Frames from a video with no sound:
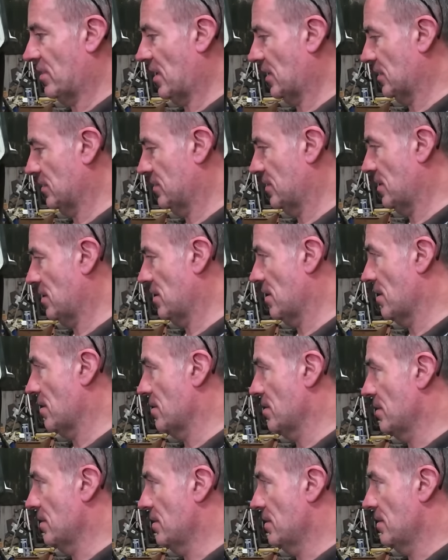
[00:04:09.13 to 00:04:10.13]
I can tell you.
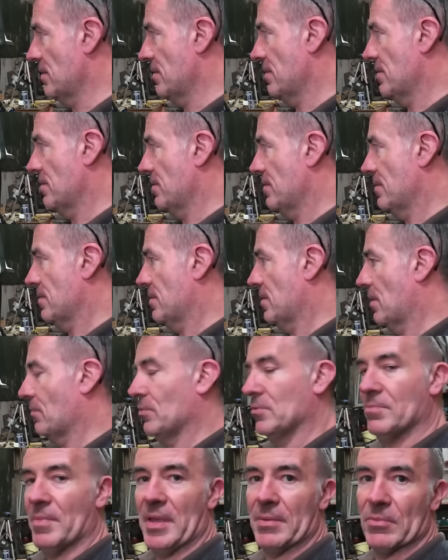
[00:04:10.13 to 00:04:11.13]
I
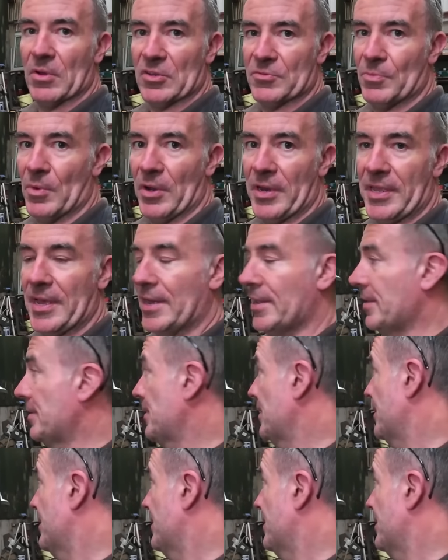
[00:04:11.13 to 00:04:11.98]
wouldn't make much money at it.